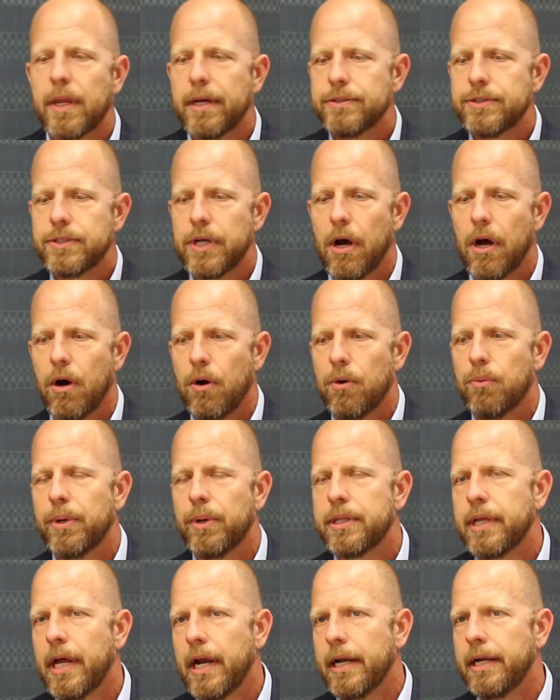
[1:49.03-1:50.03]
So
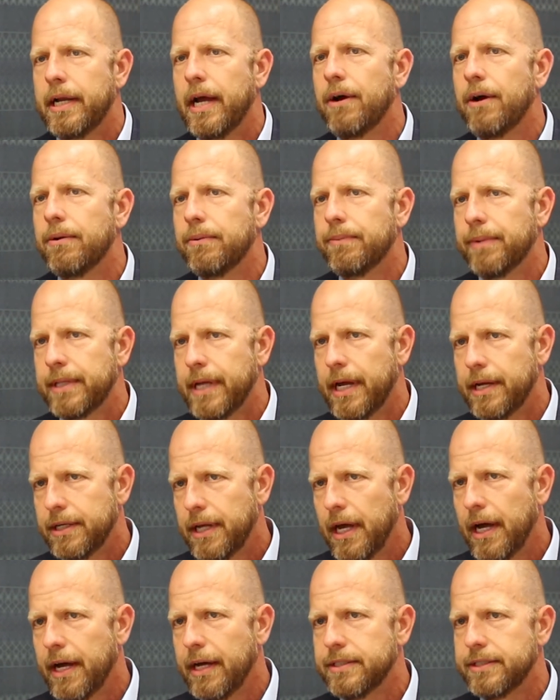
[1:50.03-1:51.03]
what that
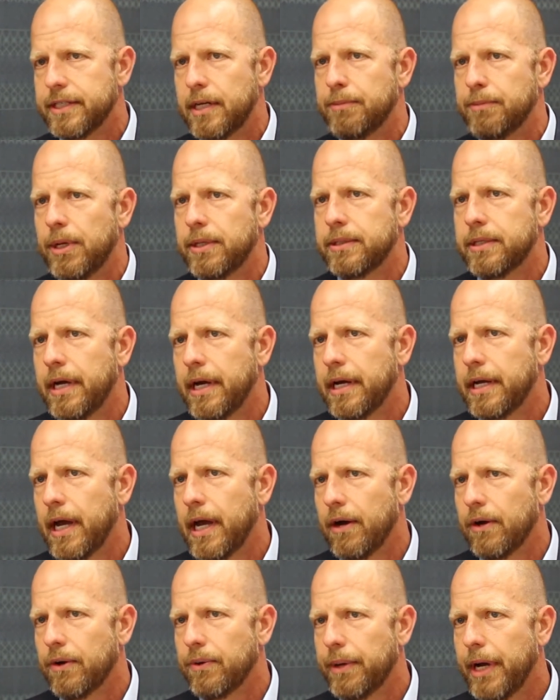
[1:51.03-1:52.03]
does, that a
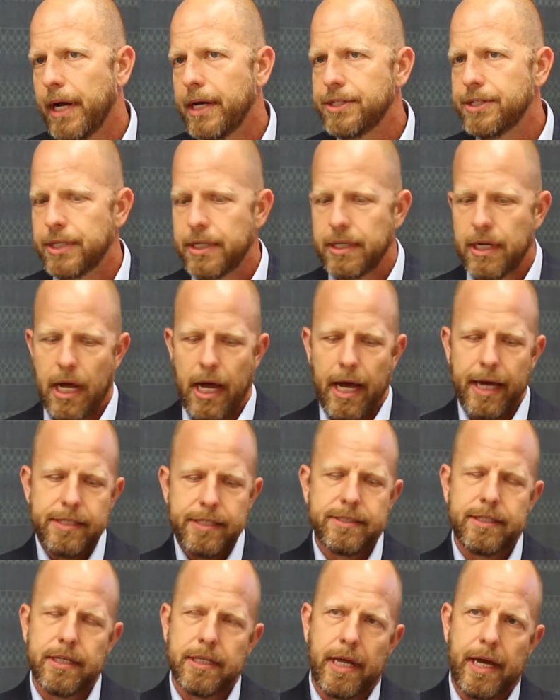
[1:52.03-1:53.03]
multi-account creation
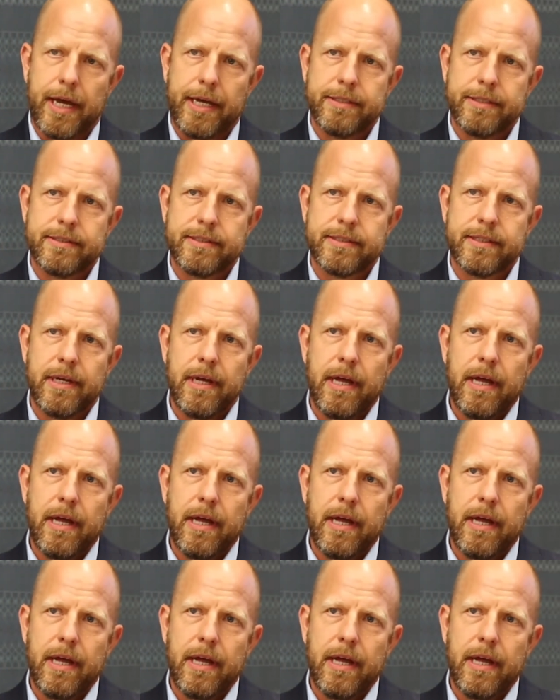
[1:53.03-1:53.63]
isolates